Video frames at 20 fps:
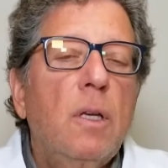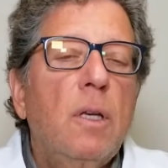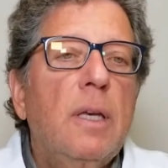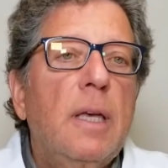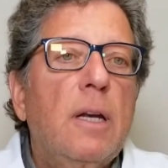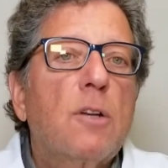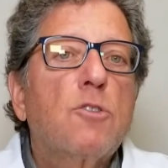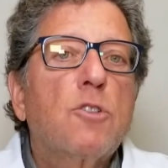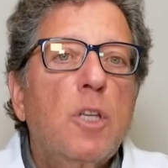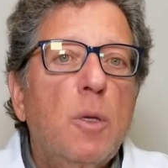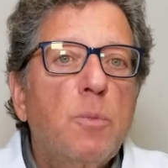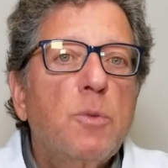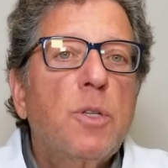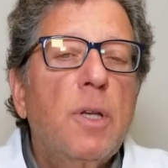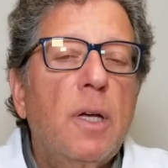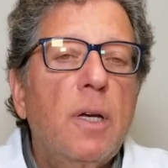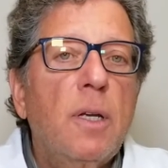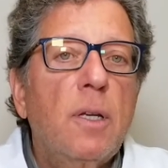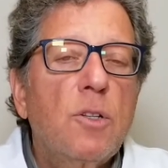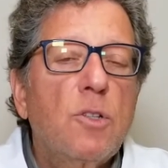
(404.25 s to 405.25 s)
get a sleep
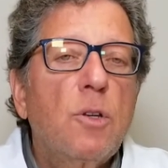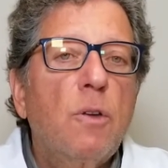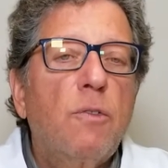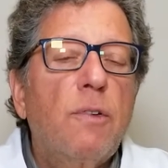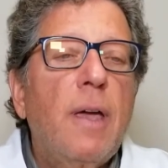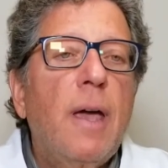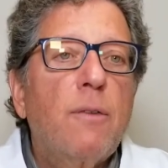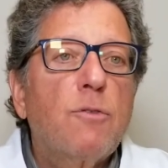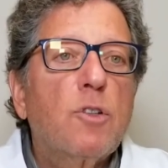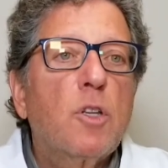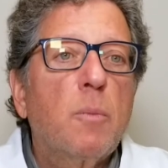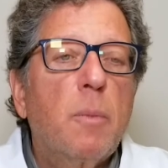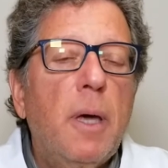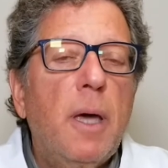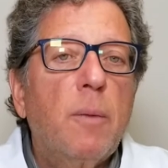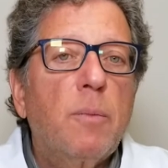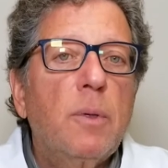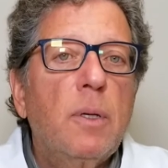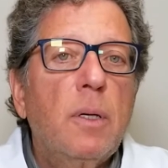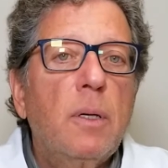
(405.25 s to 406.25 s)
study and see if you have sleep
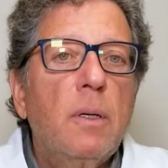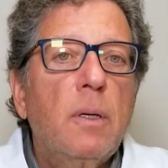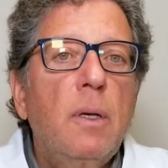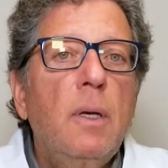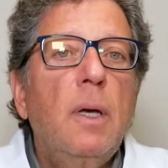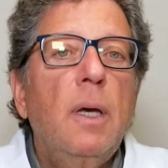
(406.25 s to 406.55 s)
apnea,